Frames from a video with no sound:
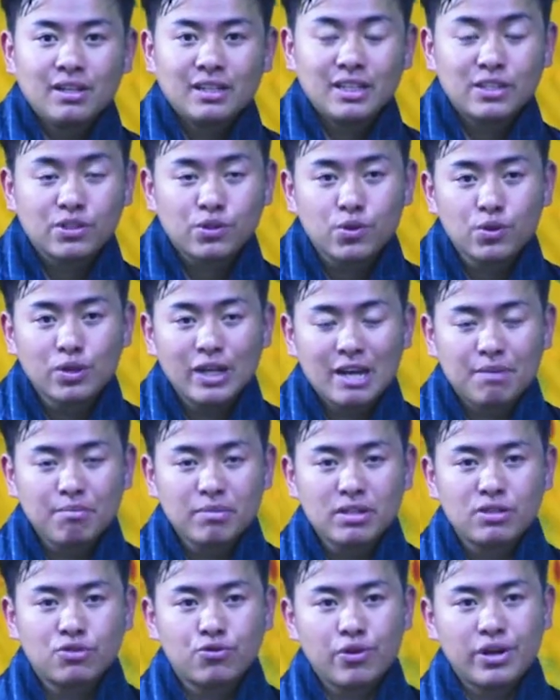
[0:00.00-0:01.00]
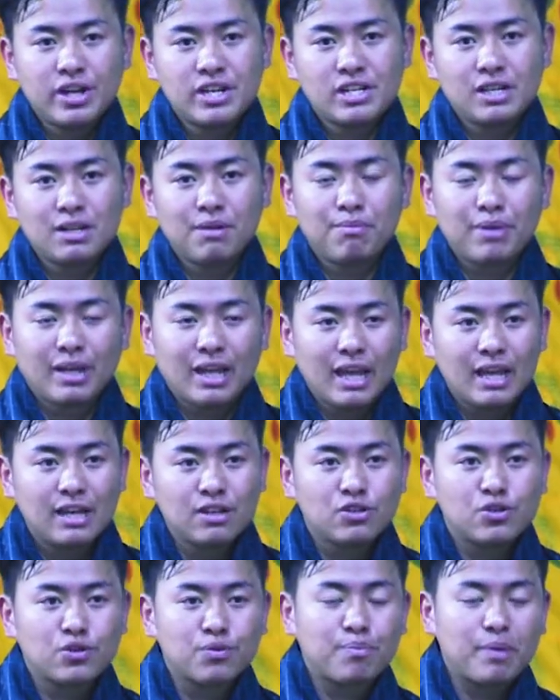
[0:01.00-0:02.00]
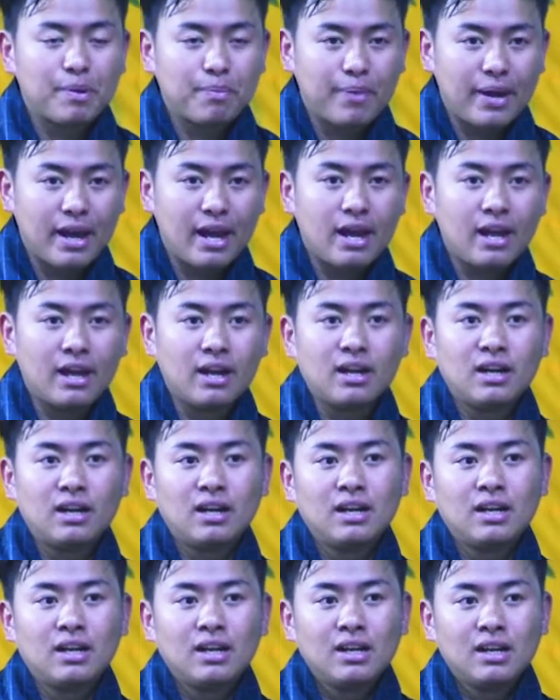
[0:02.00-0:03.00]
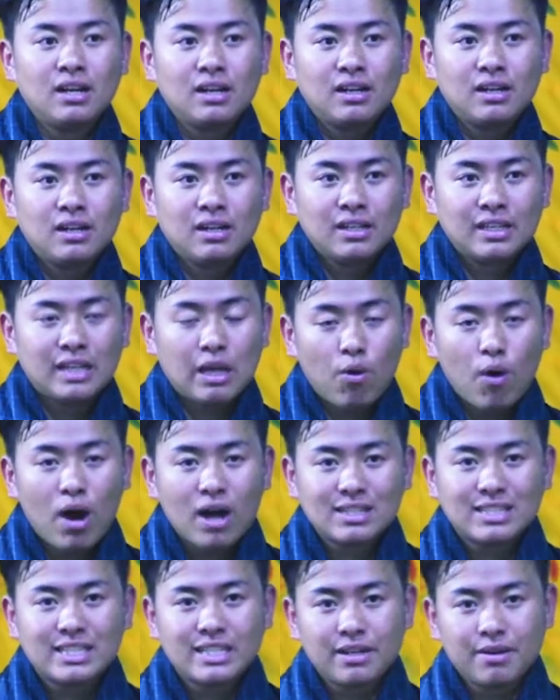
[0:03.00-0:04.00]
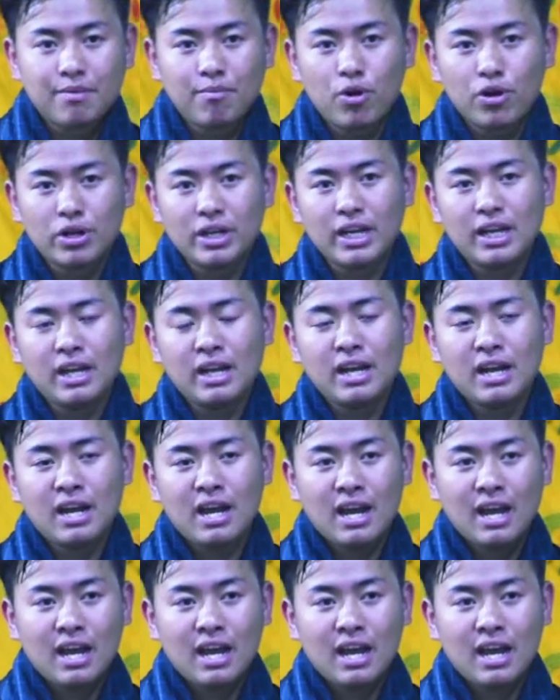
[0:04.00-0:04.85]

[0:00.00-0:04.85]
the school administration began to prepare the award ceremony.